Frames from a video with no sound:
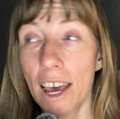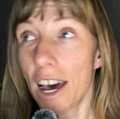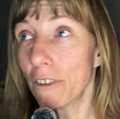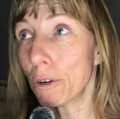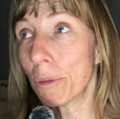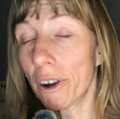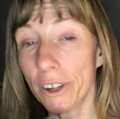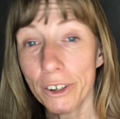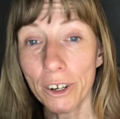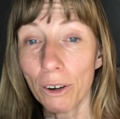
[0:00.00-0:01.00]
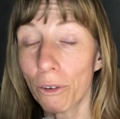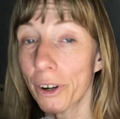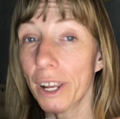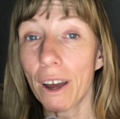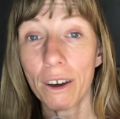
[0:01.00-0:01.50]
of a partner
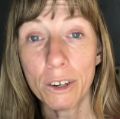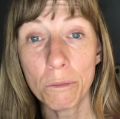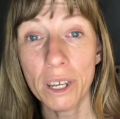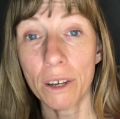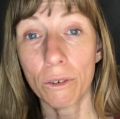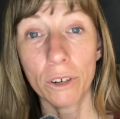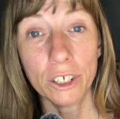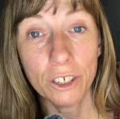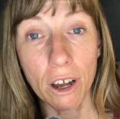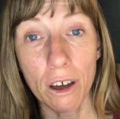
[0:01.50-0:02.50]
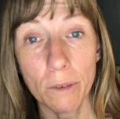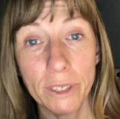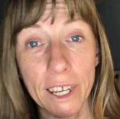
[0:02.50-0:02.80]
or economy or jobs.